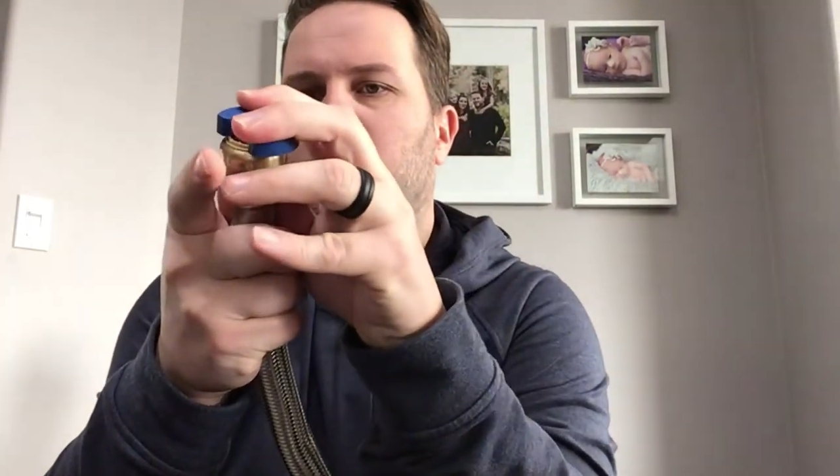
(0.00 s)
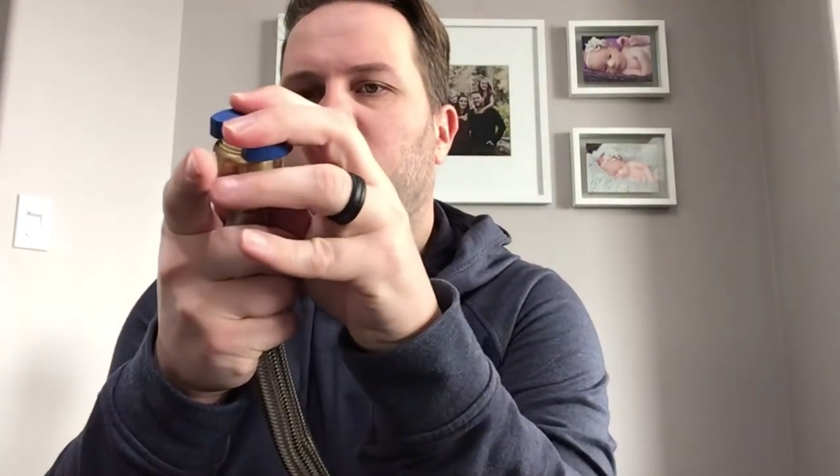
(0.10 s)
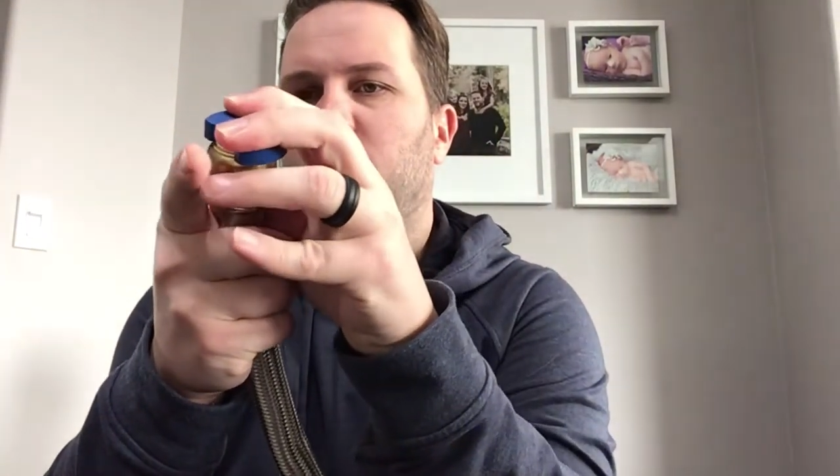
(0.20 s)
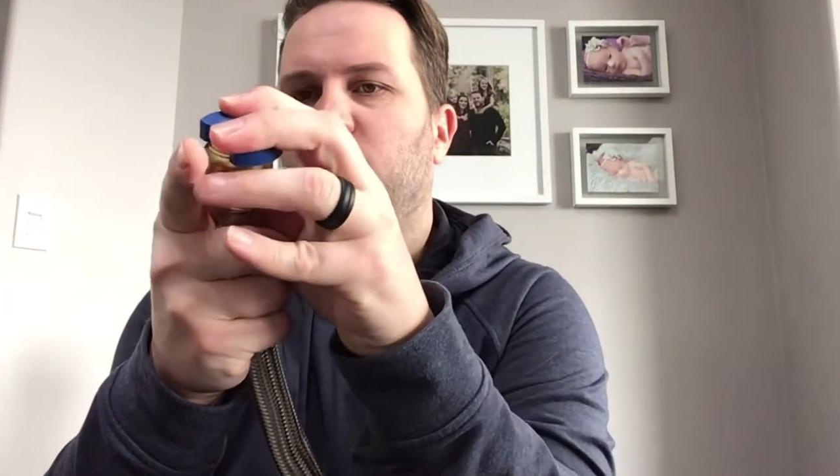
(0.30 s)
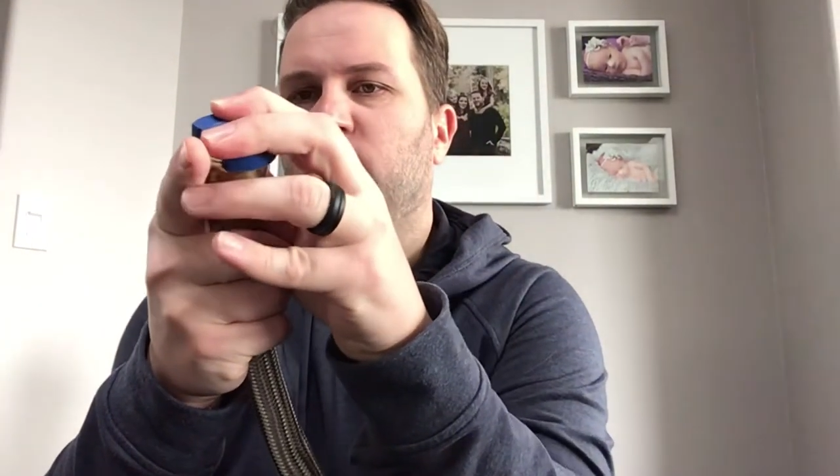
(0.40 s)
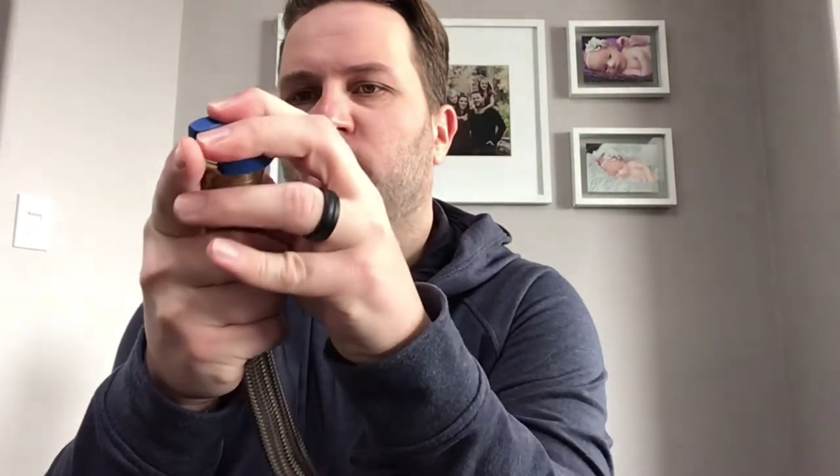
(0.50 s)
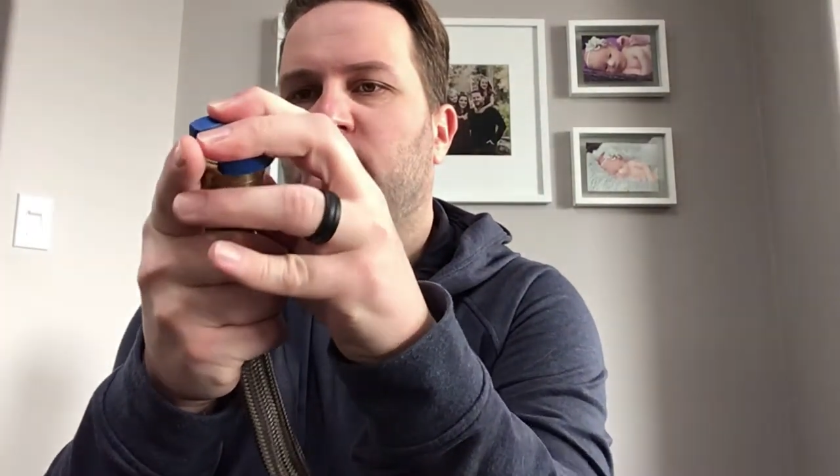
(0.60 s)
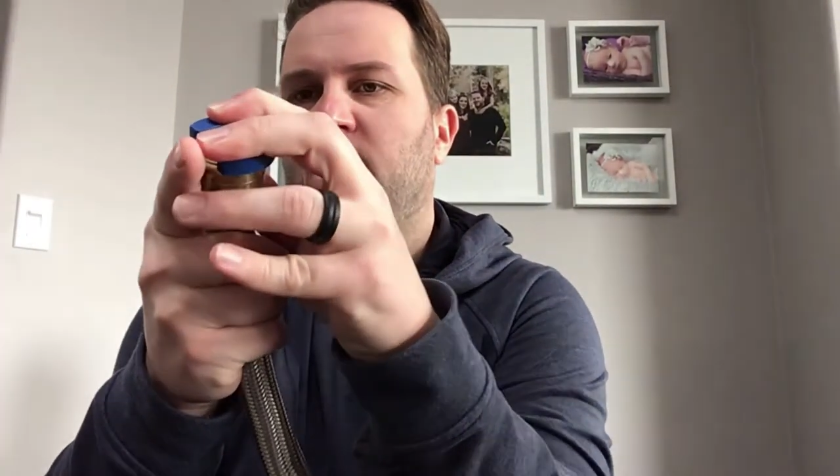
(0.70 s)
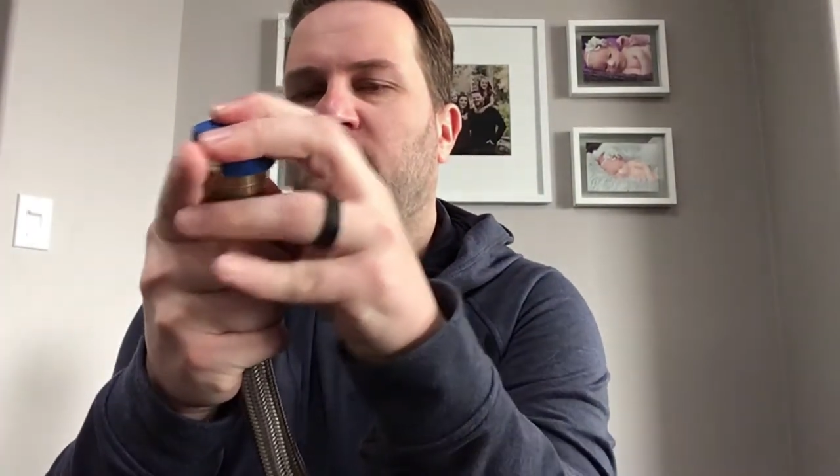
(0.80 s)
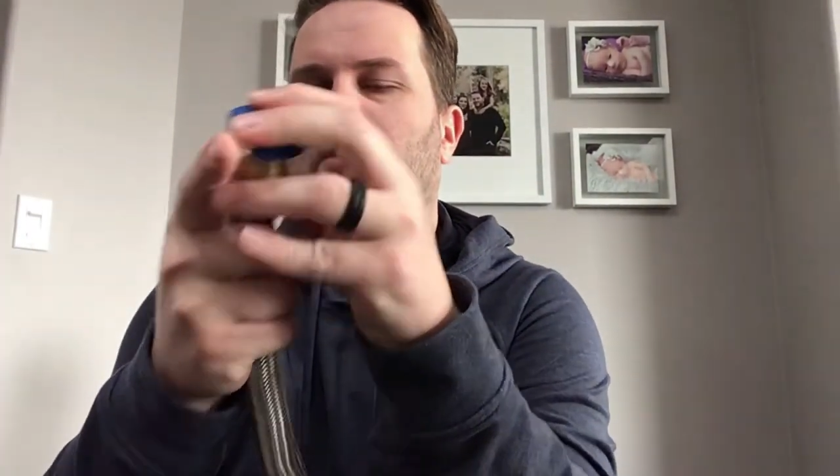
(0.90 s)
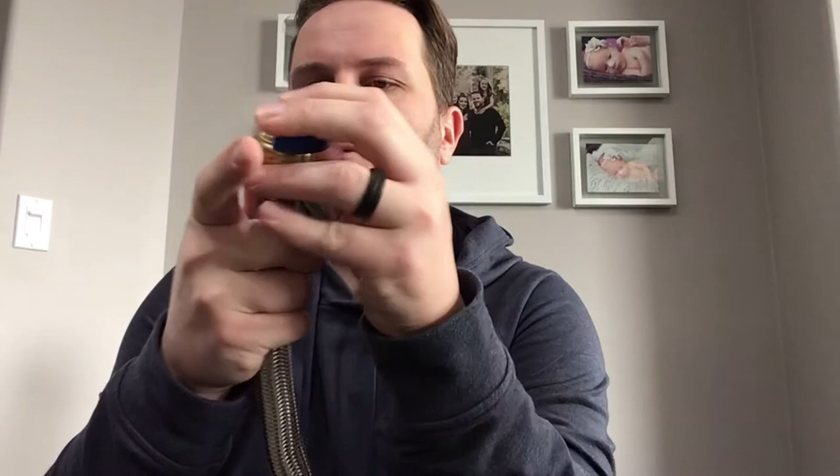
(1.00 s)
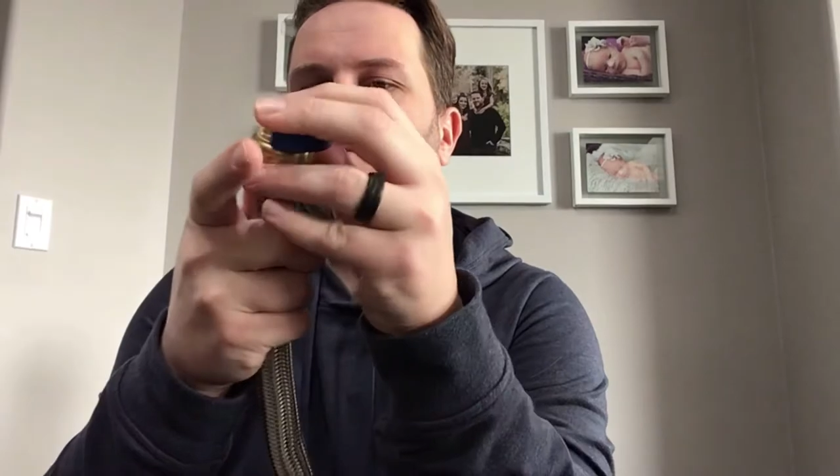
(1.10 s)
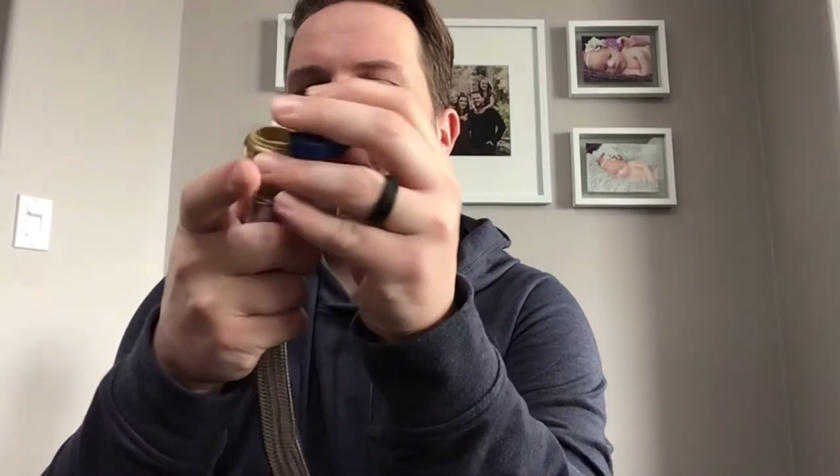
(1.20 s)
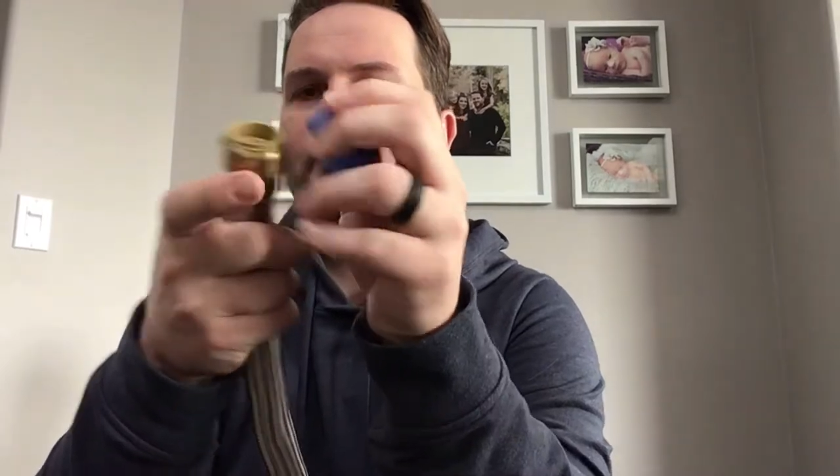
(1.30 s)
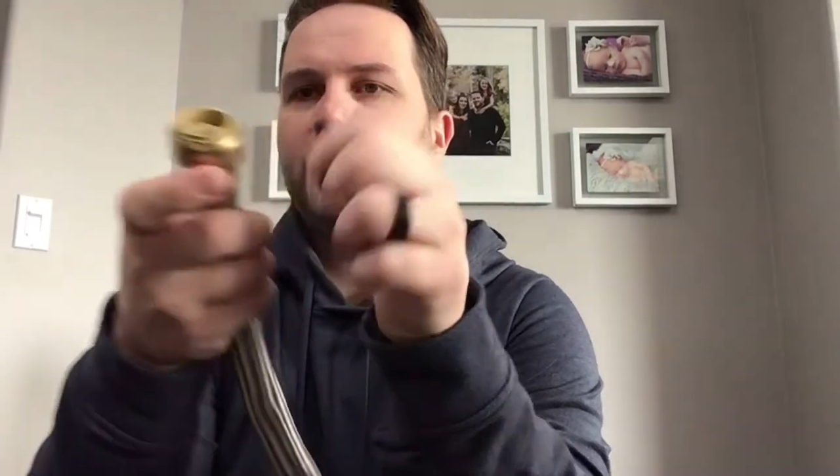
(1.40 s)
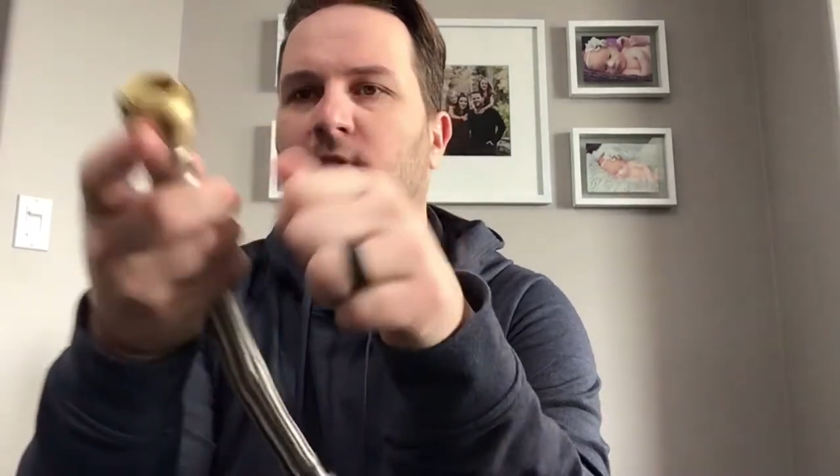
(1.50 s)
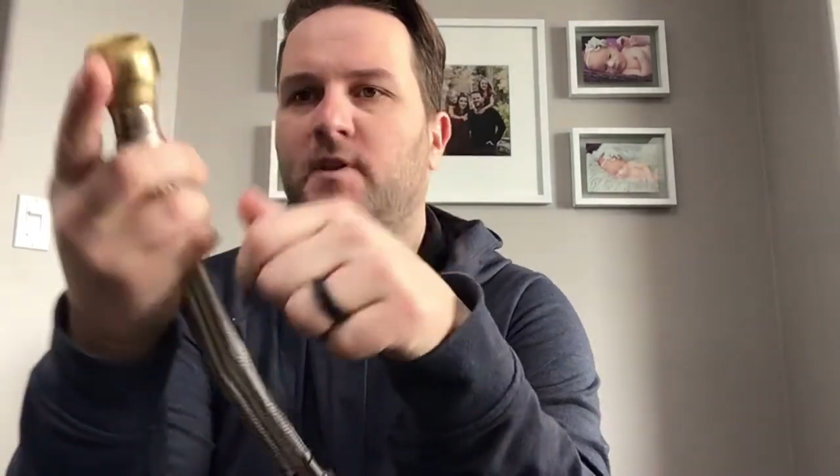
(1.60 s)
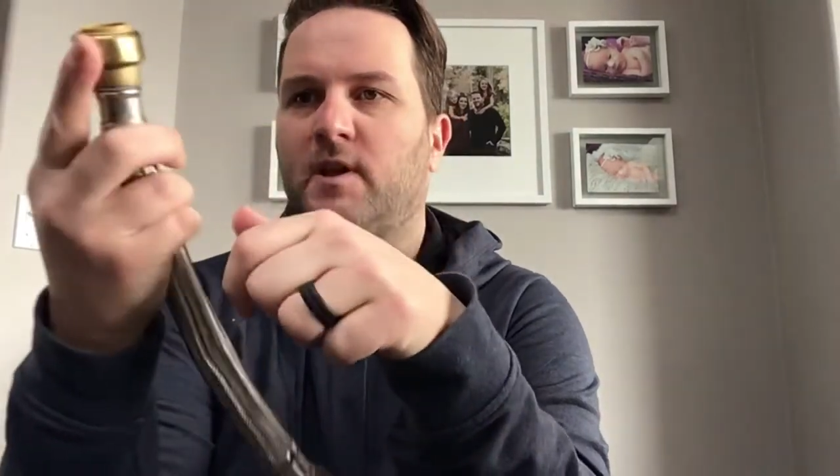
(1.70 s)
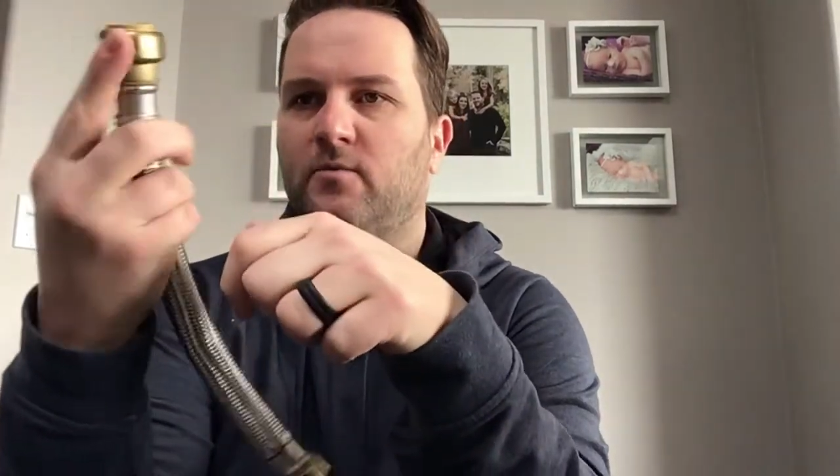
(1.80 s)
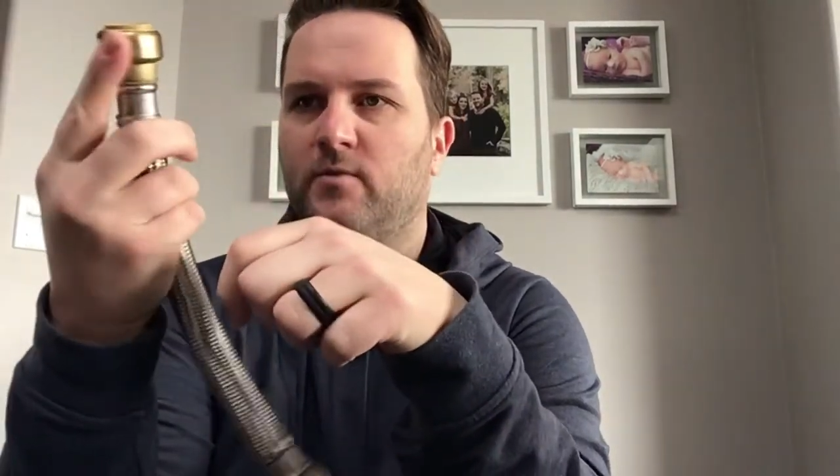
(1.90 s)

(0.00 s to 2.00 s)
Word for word: you push down, and that'll